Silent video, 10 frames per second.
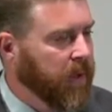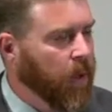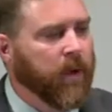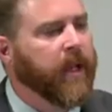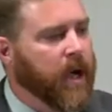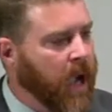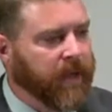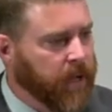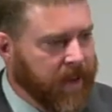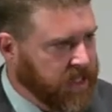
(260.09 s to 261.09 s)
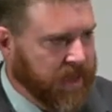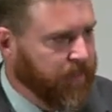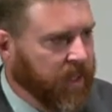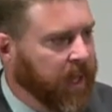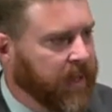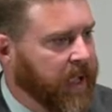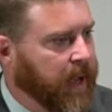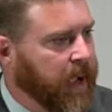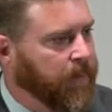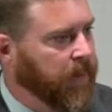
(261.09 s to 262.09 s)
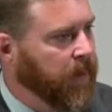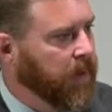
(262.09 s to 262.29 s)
Only God can make something like that happen.